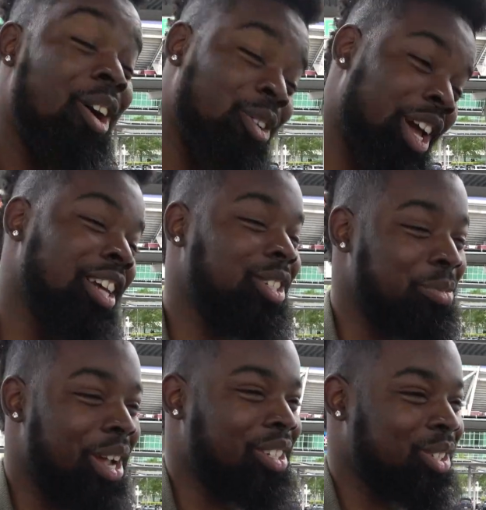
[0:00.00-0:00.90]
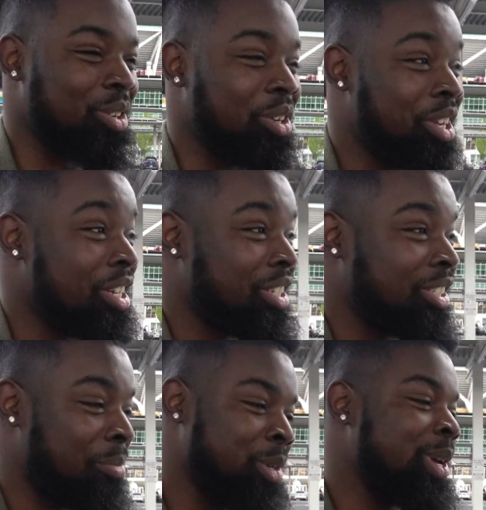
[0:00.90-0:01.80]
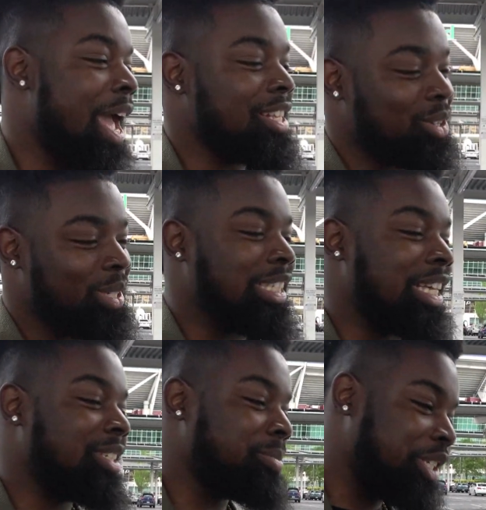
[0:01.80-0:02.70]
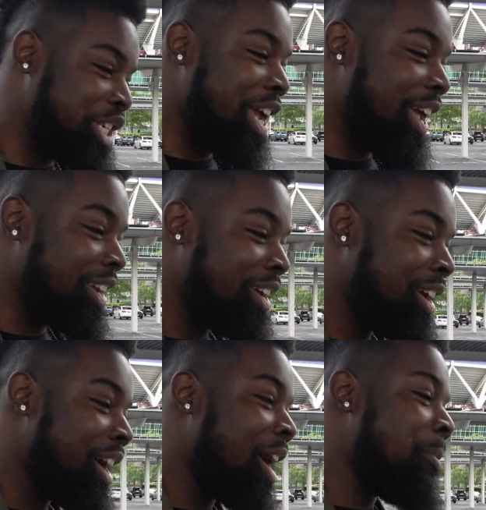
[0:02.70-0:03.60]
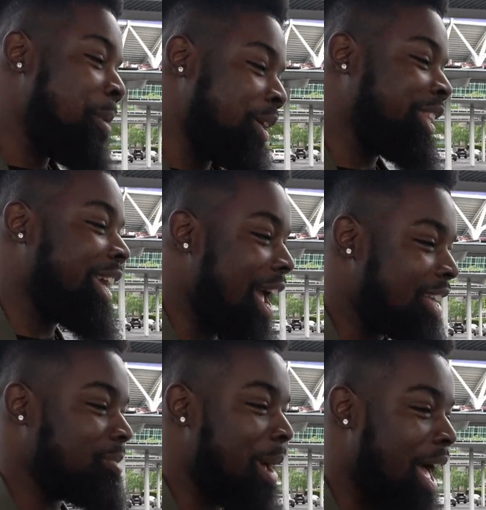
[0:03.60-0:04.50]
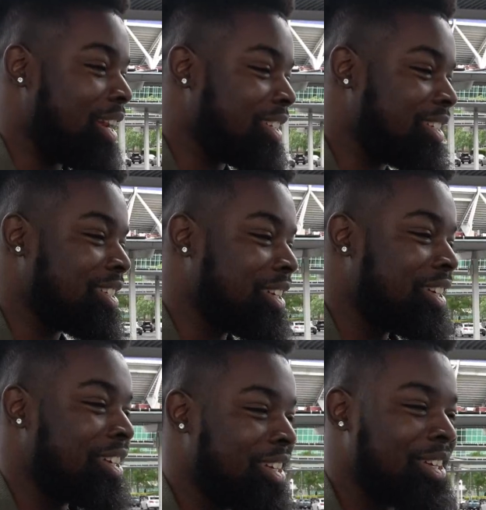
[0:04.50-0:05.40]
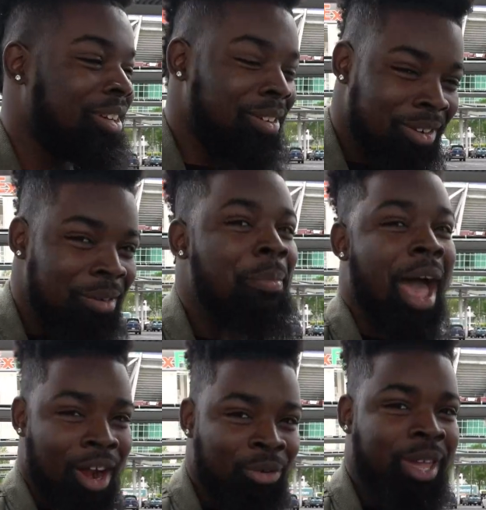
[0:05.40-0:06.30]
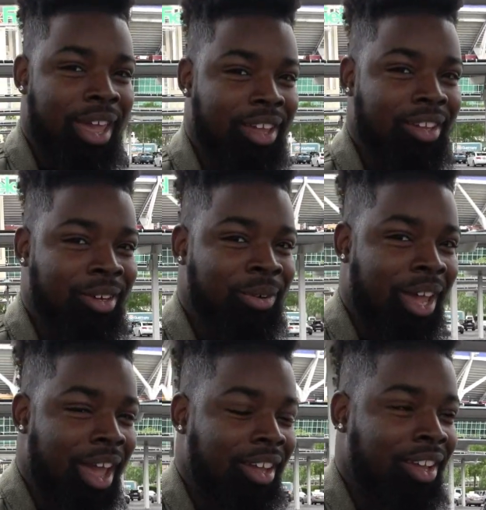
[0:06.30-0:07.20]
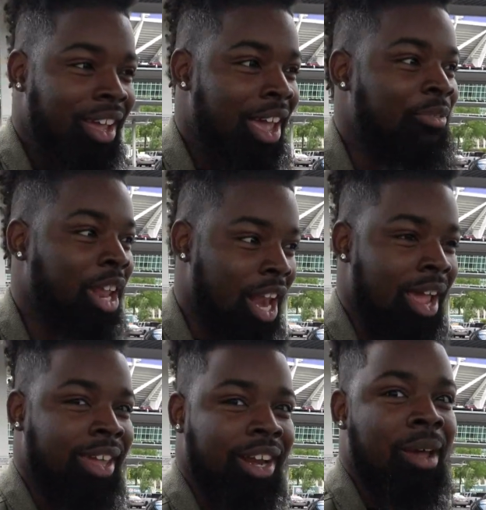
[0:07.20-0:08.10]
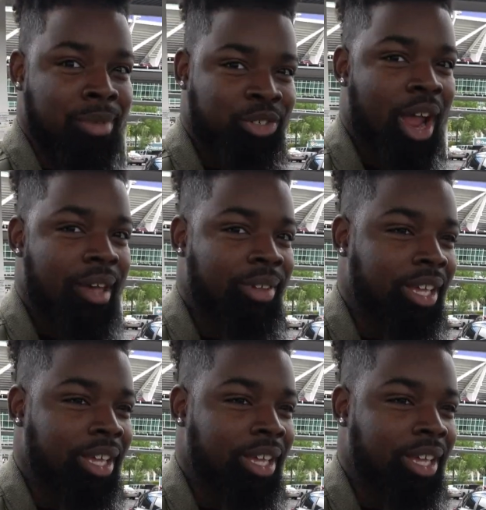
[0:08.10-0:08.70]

Okay, just making sure. Some of you guys always say some shit about the gas mileage. I don't care. Okay, if I like it, I'ma drive it.